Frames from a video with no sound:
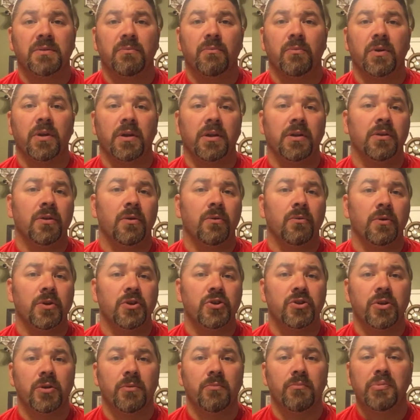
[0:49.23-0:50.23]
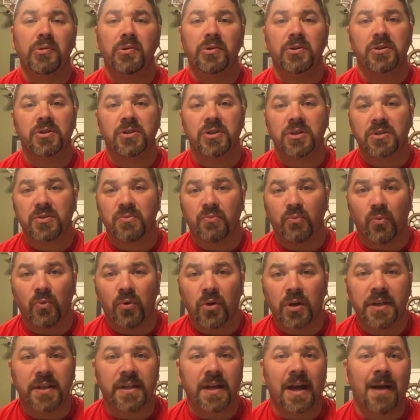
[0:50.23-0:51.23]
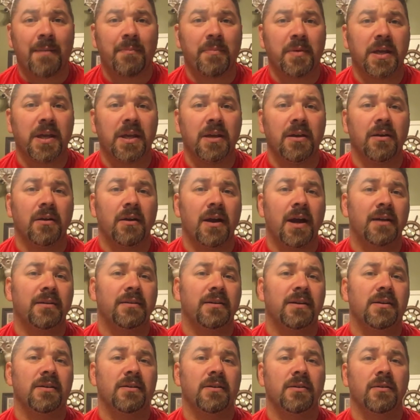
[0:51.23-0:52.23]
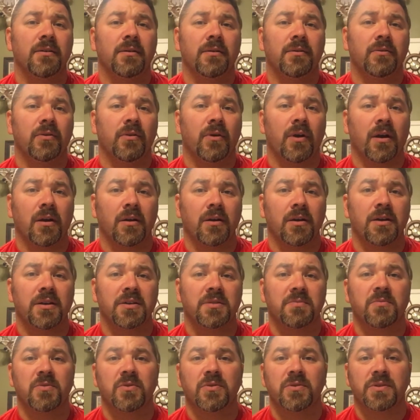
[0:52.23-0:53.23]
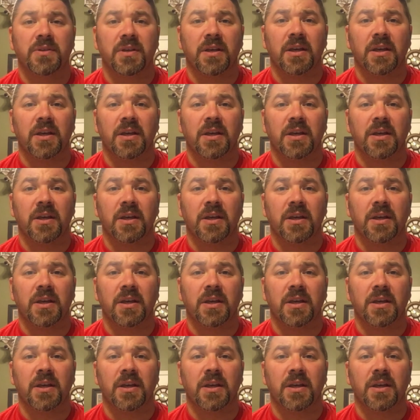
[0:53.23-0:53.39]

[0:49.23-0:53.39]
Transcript: and we shouldn't push just one type of gear out there to our customers,